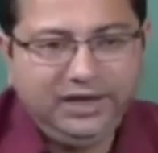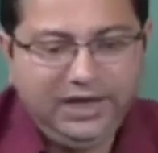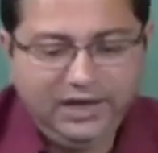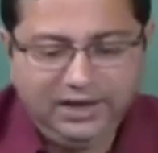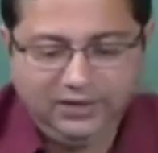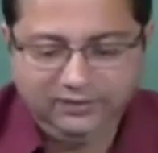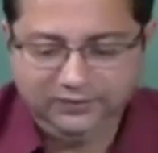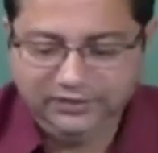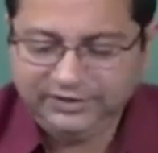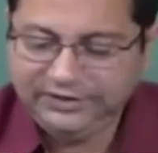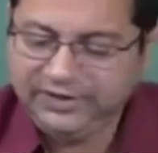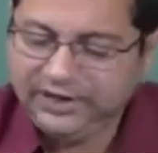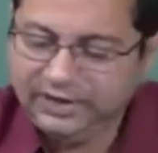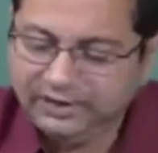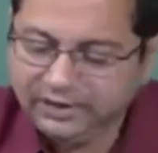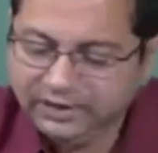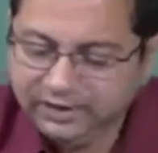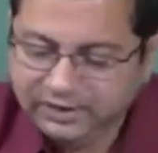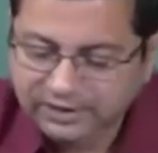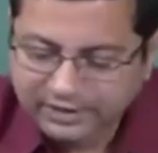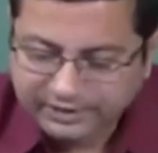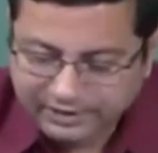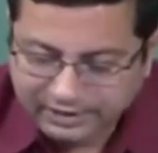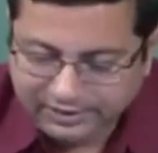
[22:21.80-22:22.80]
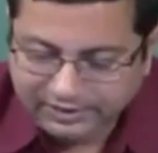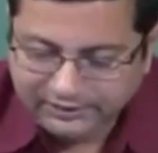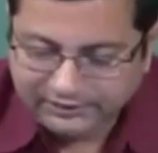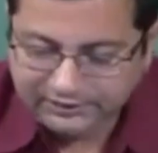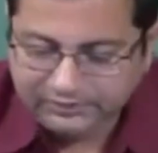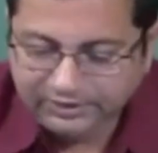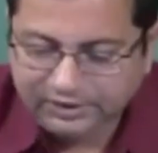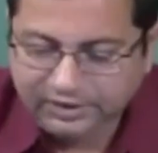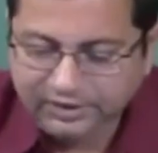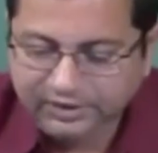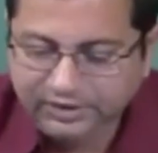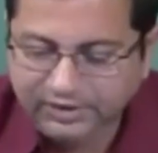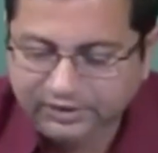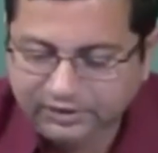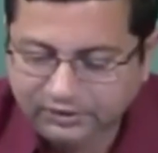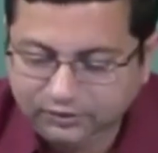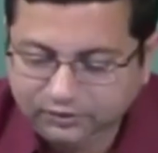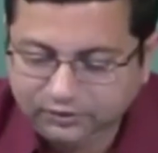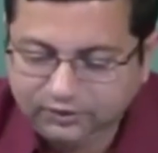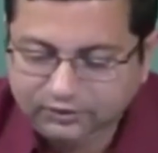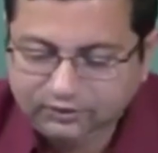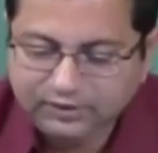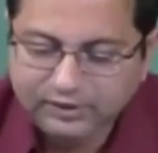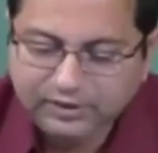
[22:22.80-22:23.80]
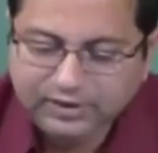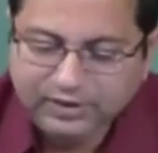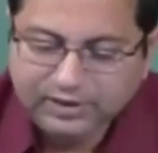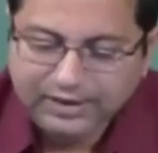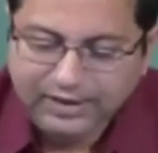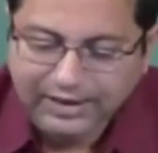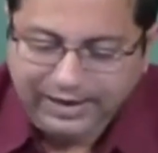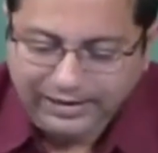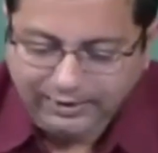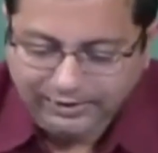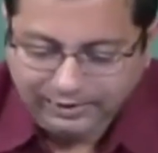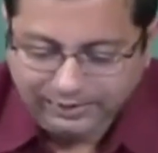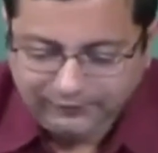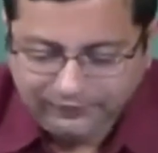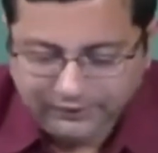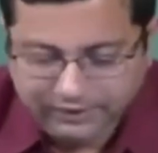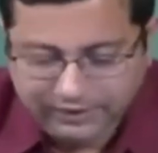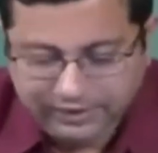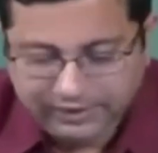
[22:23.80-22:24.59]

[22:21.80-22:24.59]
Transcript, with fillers: propellants which are traditionally used and